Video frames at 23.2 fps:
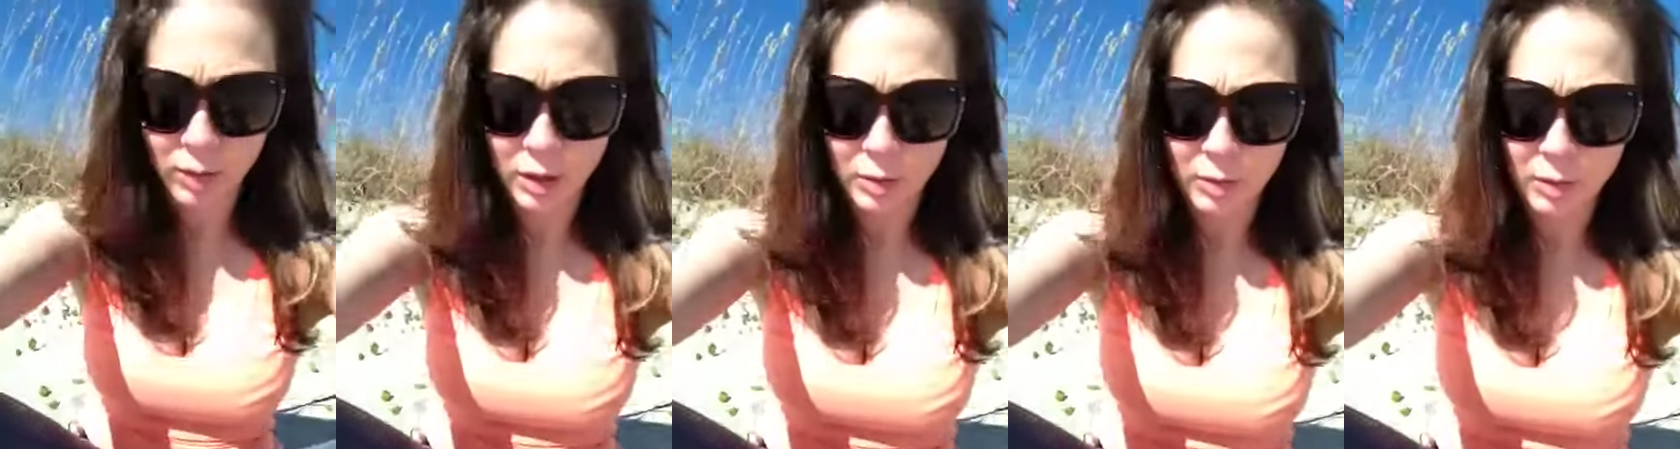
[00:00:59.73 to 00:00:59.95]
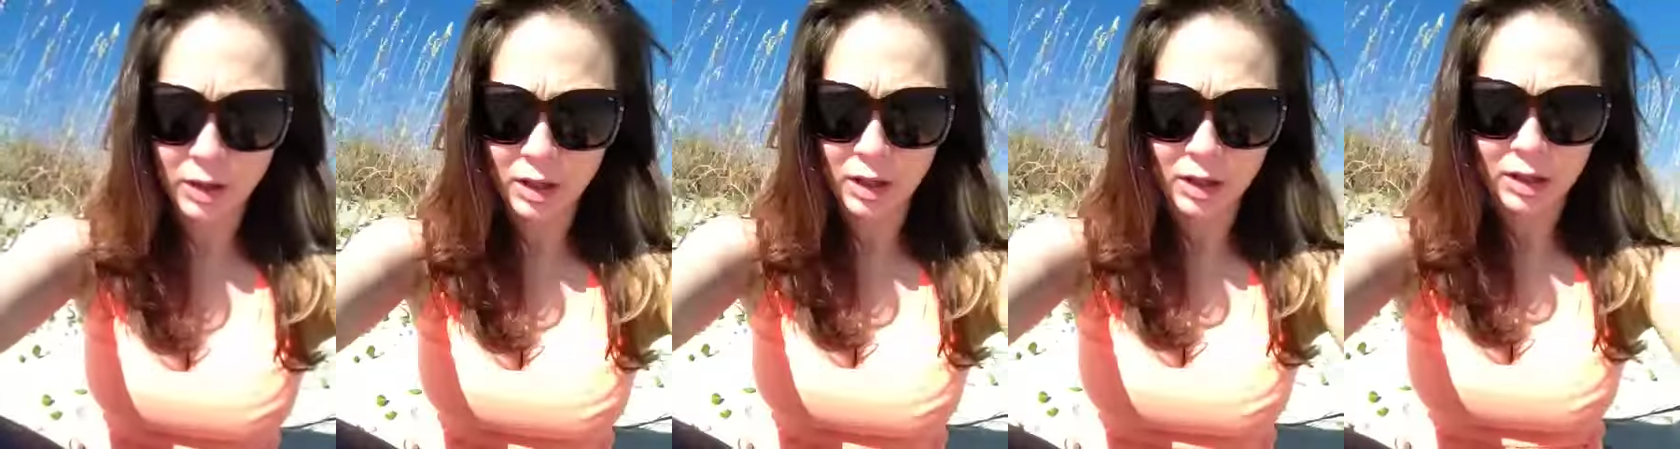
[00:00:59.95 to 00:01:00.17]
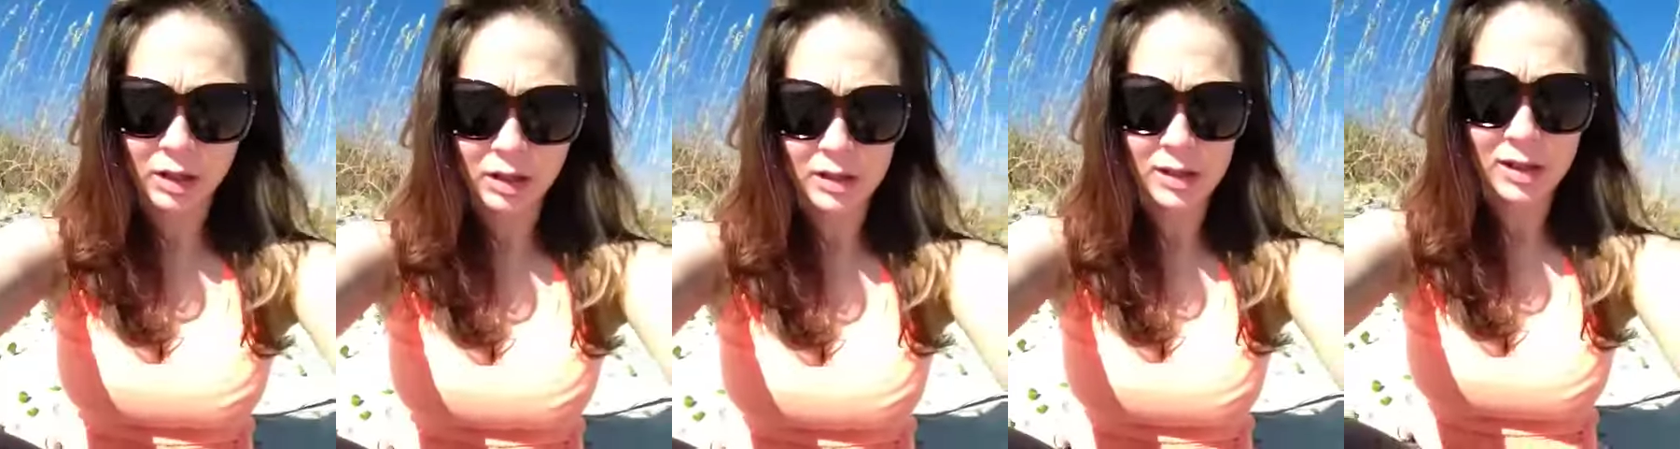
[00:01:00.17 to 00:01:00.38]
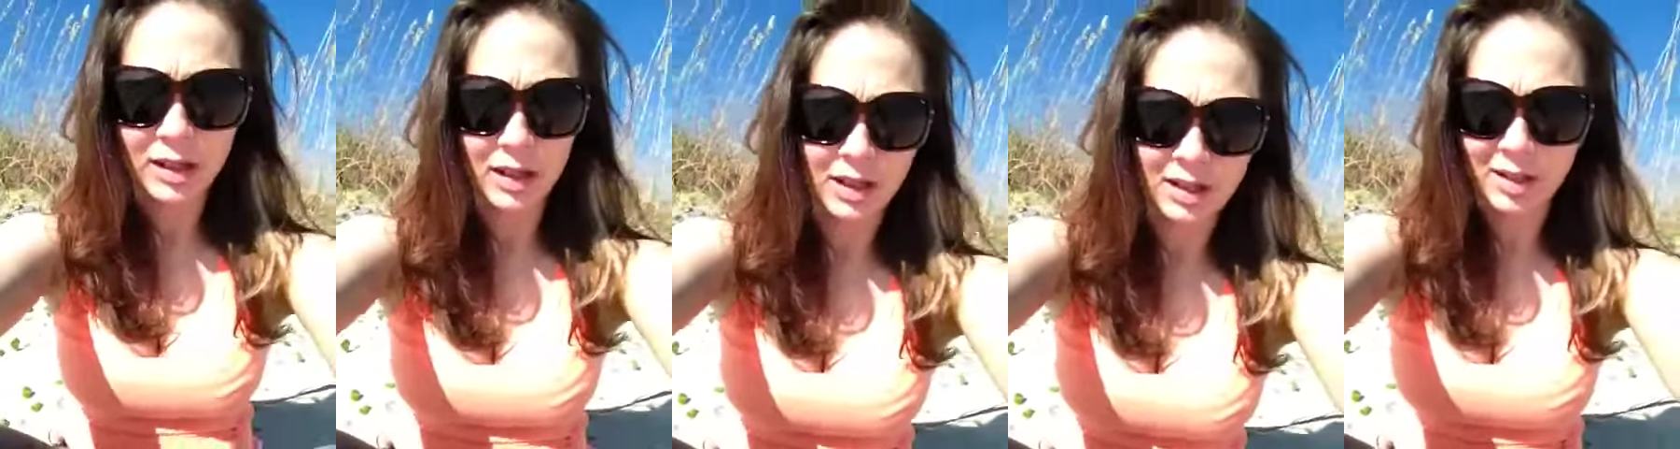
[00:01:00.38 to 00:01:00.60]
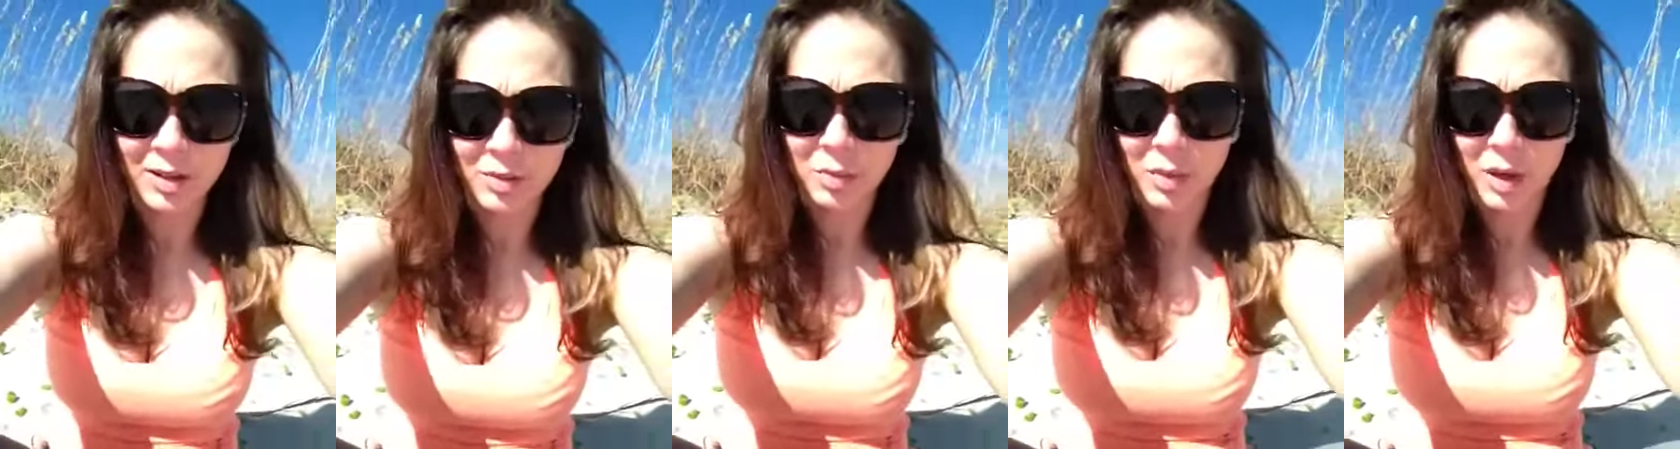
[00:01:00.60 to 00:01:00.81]
maybe getting
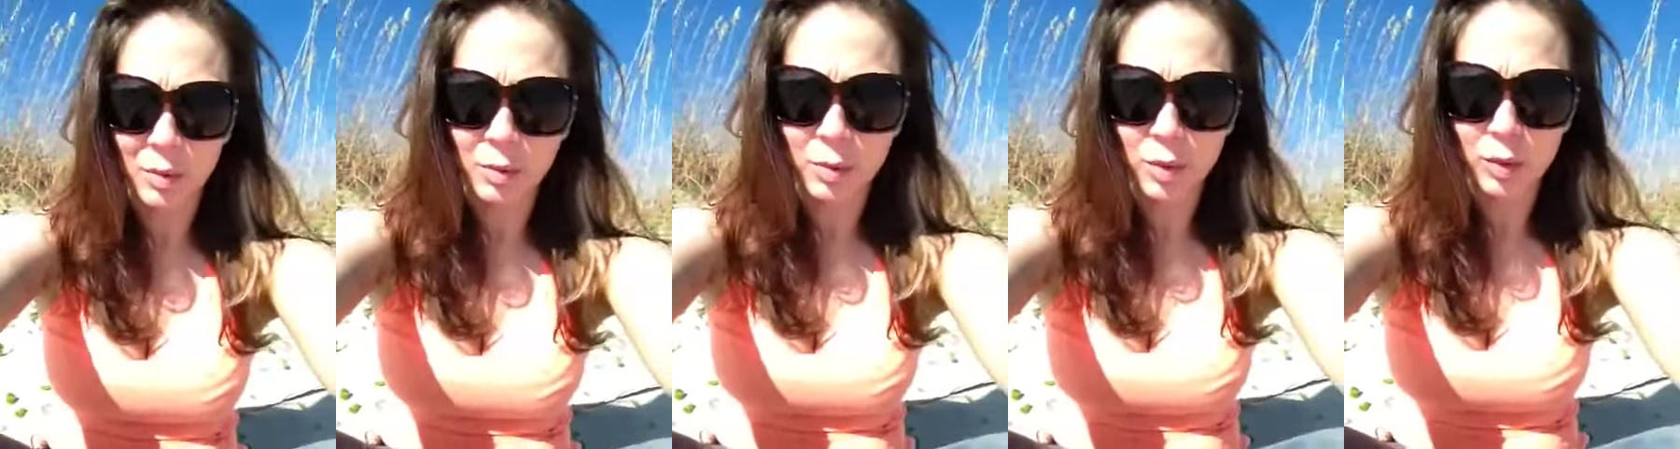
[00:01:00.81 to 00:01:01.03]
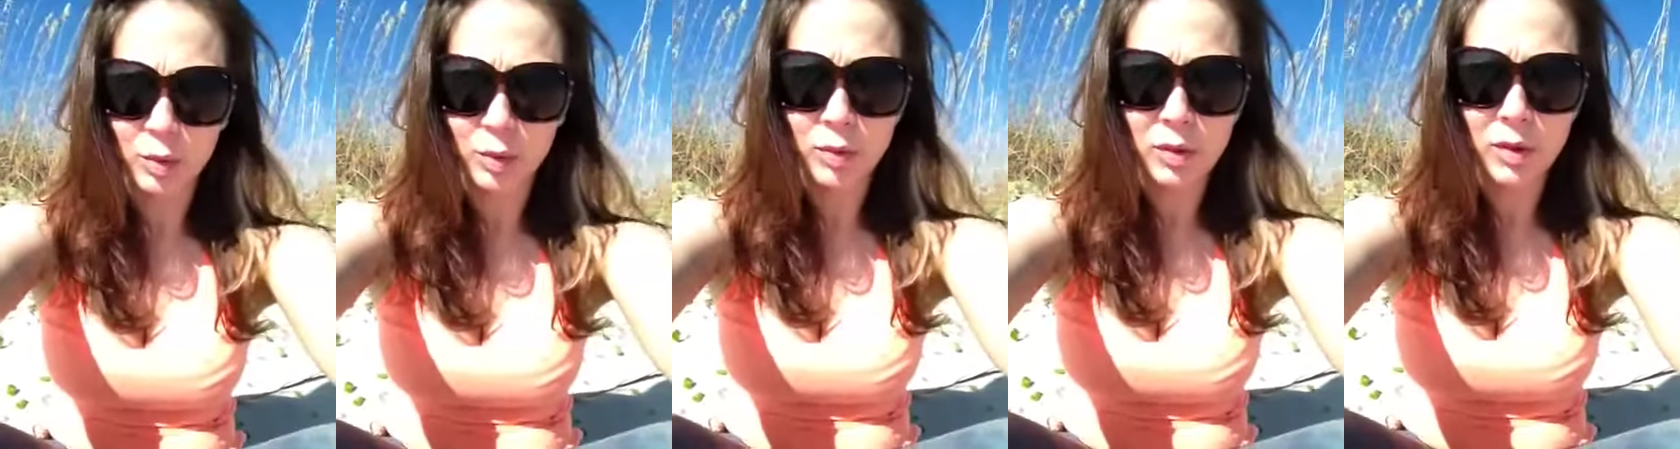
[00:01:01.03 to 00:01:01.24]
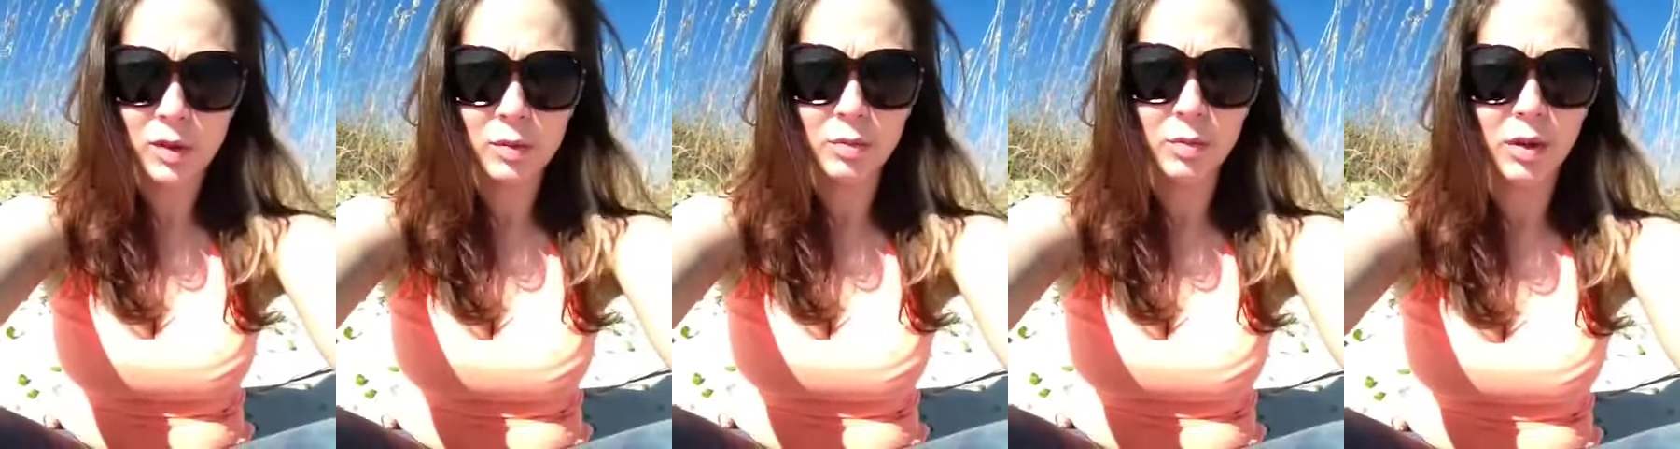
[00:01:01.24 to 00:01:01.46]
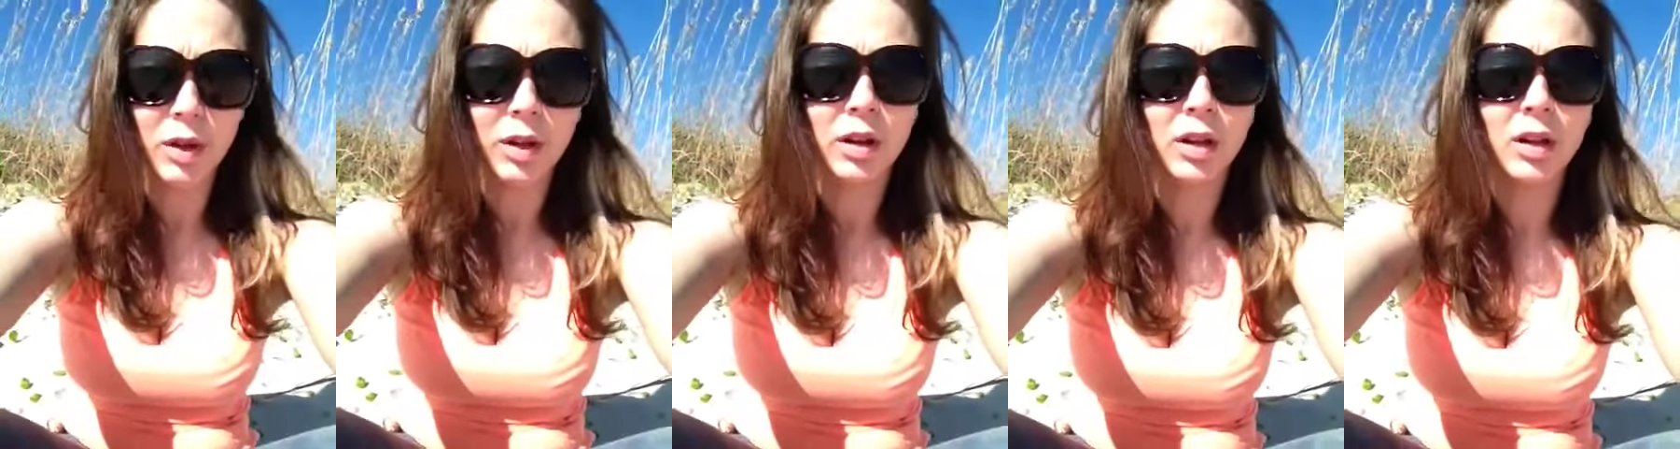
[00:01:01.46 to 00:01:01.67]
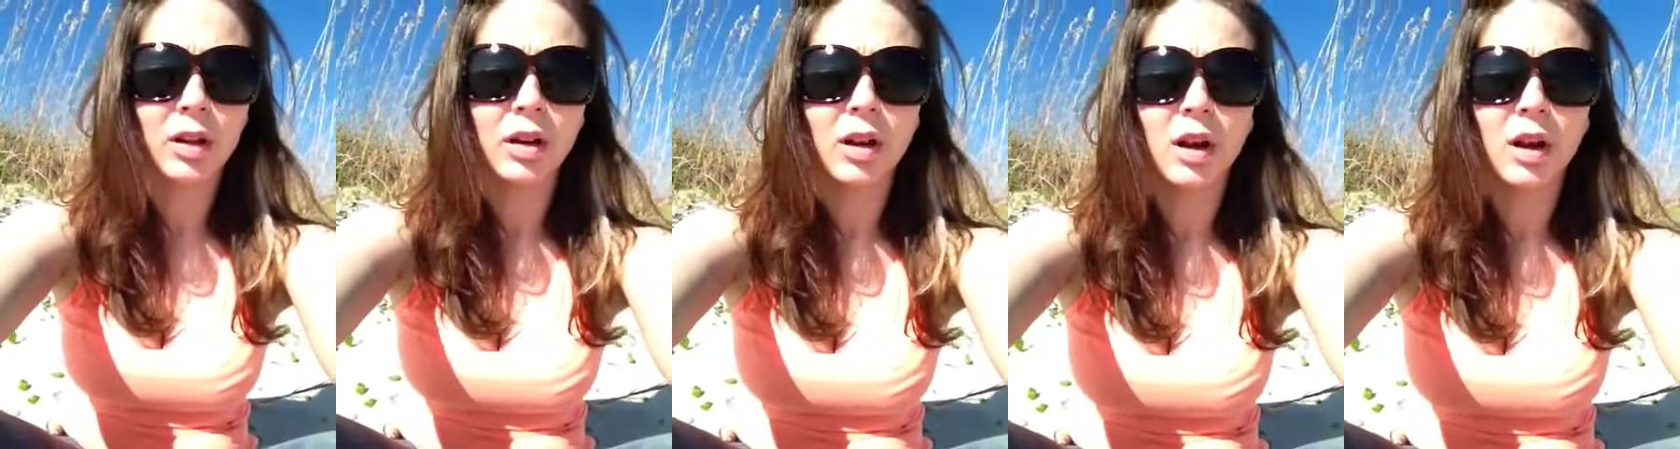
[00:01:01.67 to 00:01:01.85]
sand in my boots, but